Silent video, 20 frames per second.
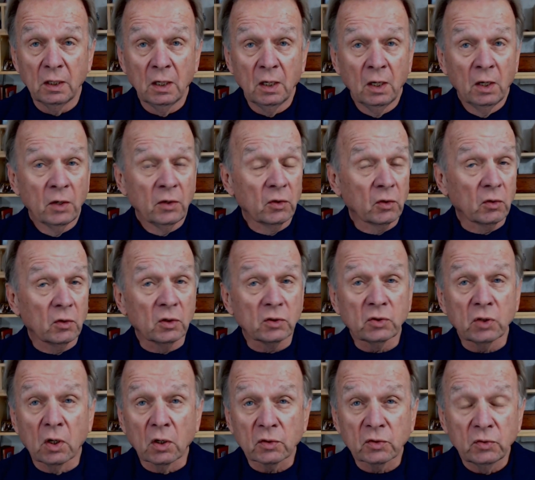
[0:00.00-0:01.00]
You're going to
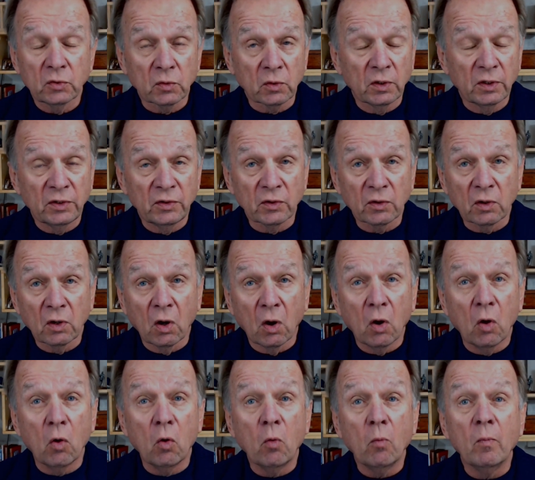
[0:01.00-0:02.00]
talk to her in your
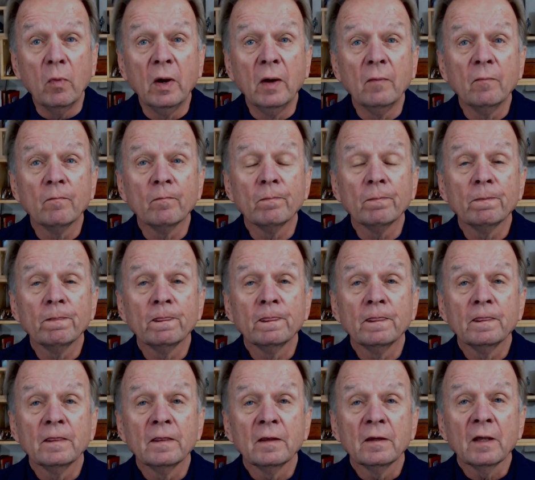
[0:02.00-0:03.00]
home.
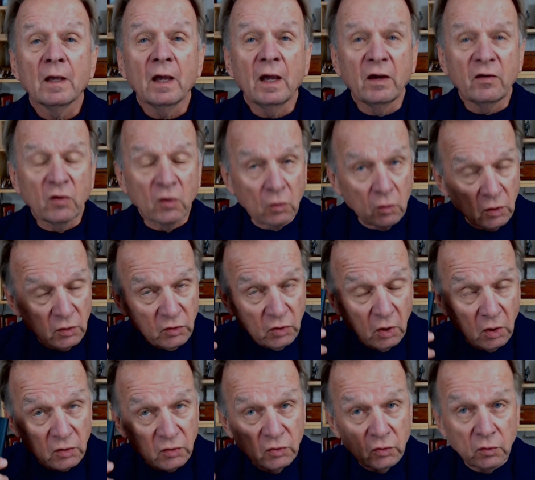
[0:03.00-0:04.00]
And you're going to talk
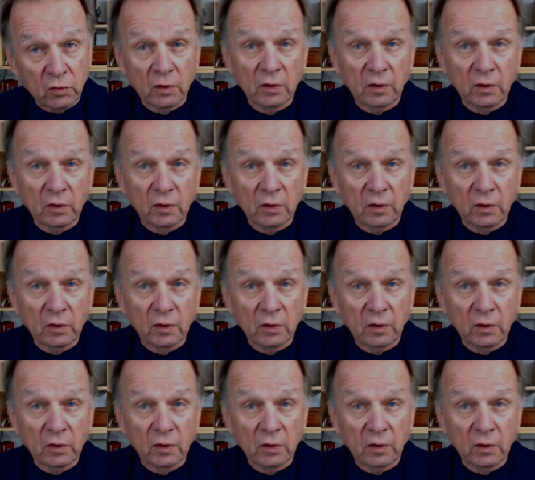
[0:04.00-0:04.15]
to her in your